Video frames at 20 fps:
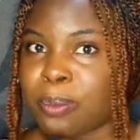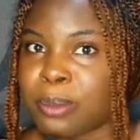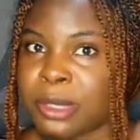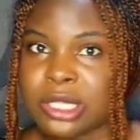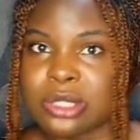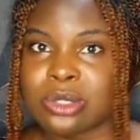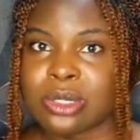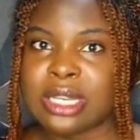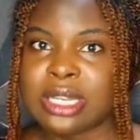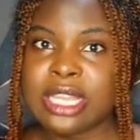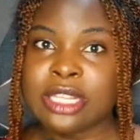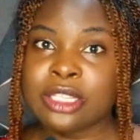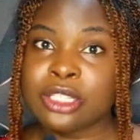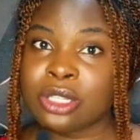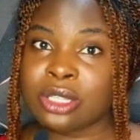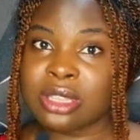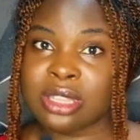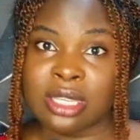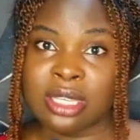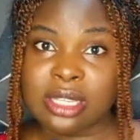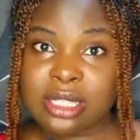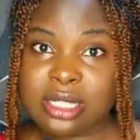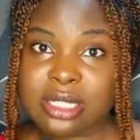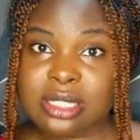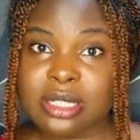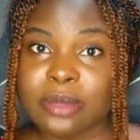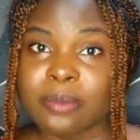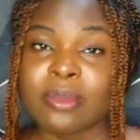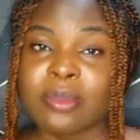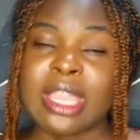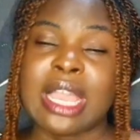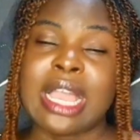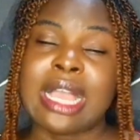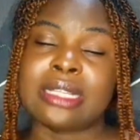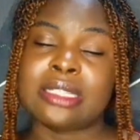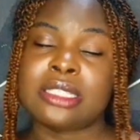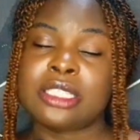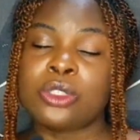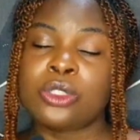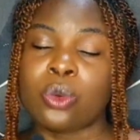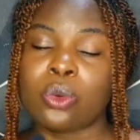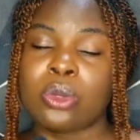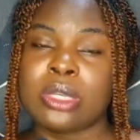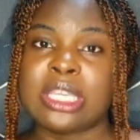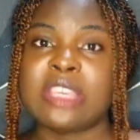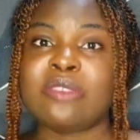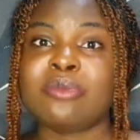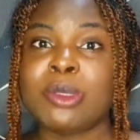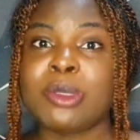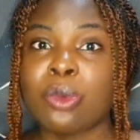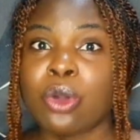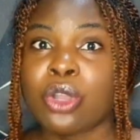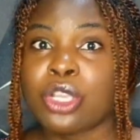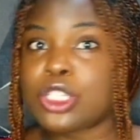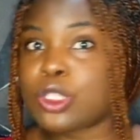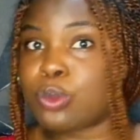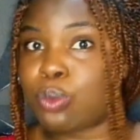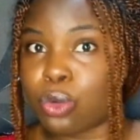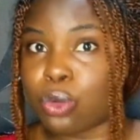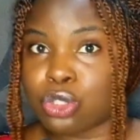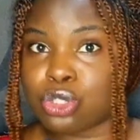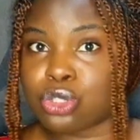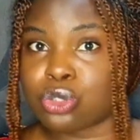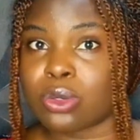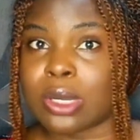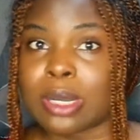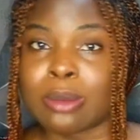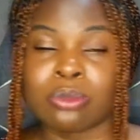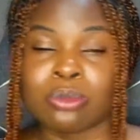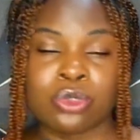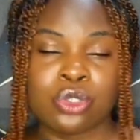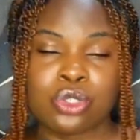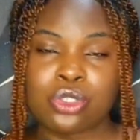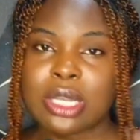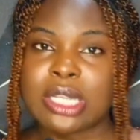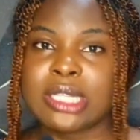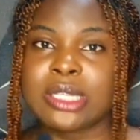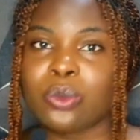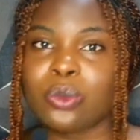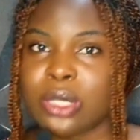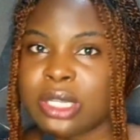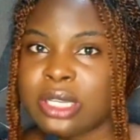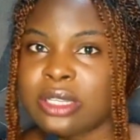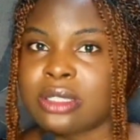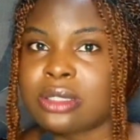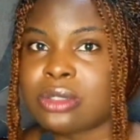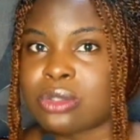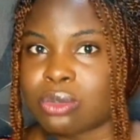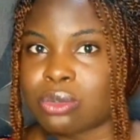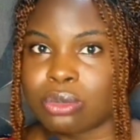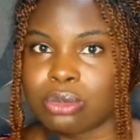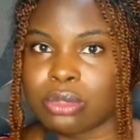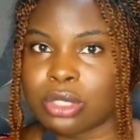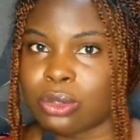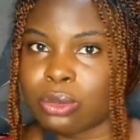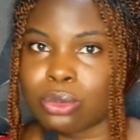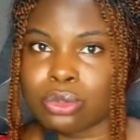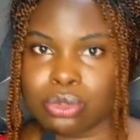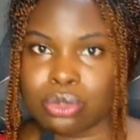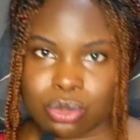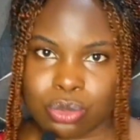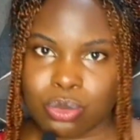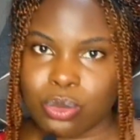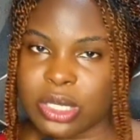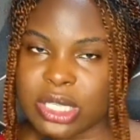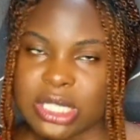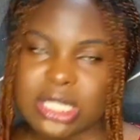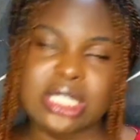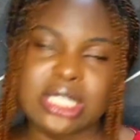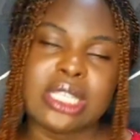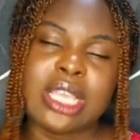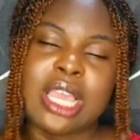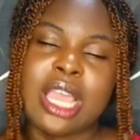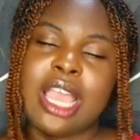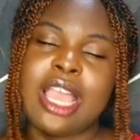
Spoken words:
me to learn new things and give me more exposure, I'm usually willing to do it.